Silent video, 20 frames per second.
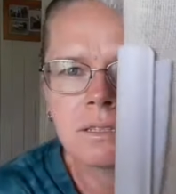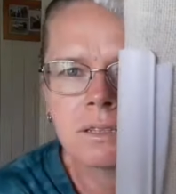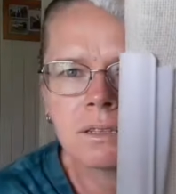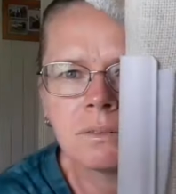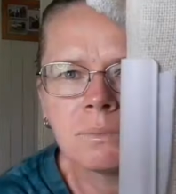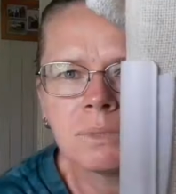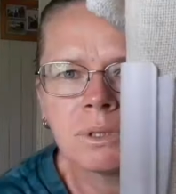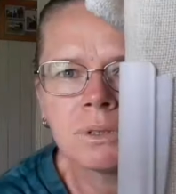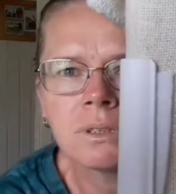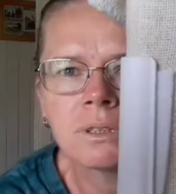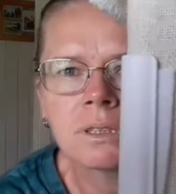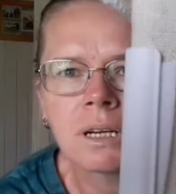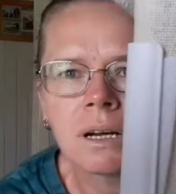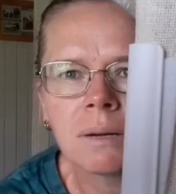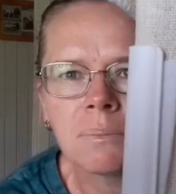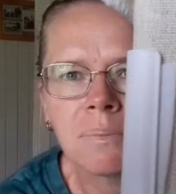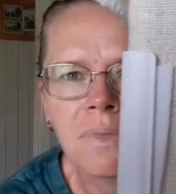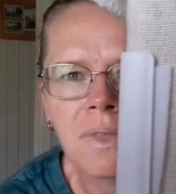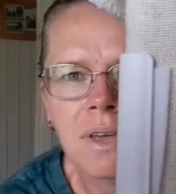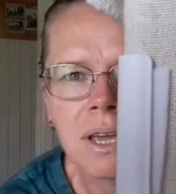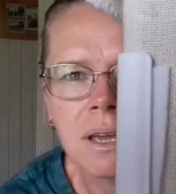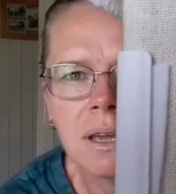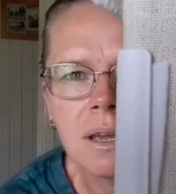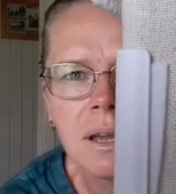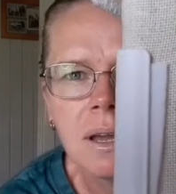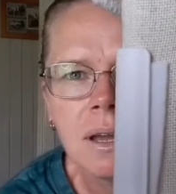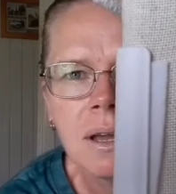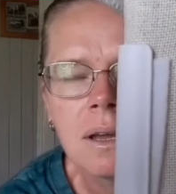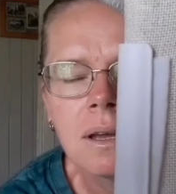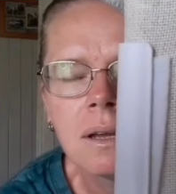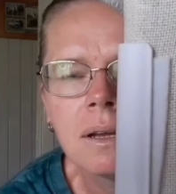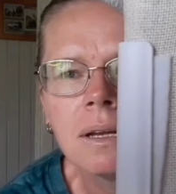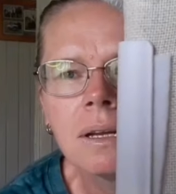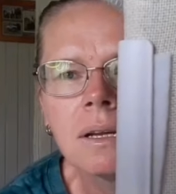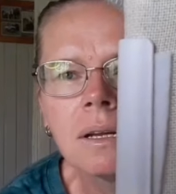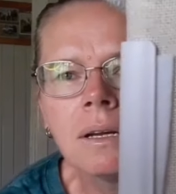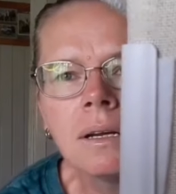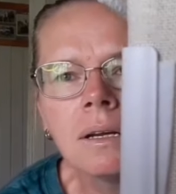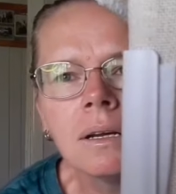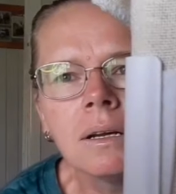diamond up there.
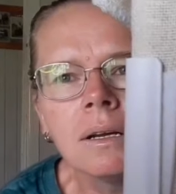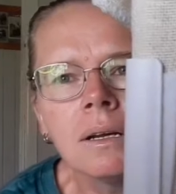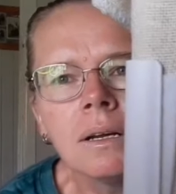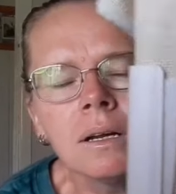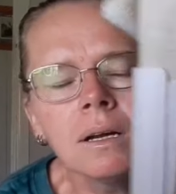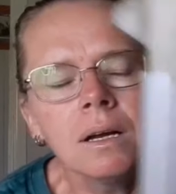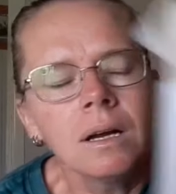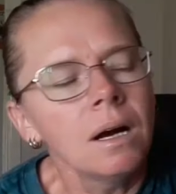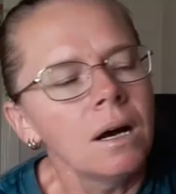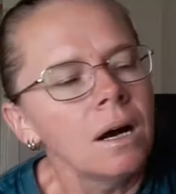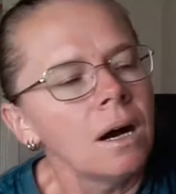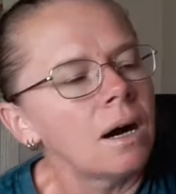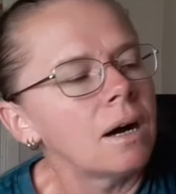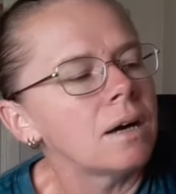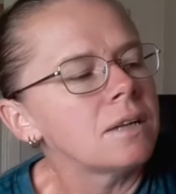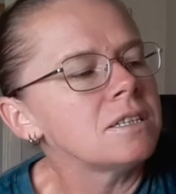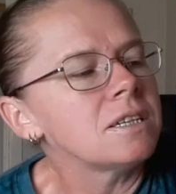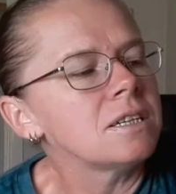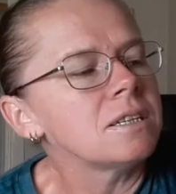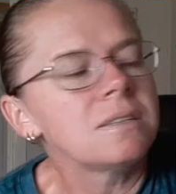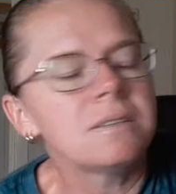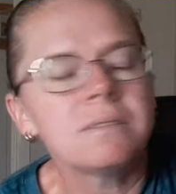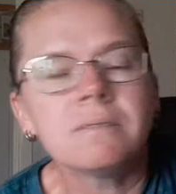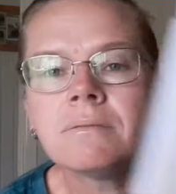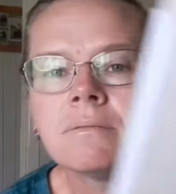I did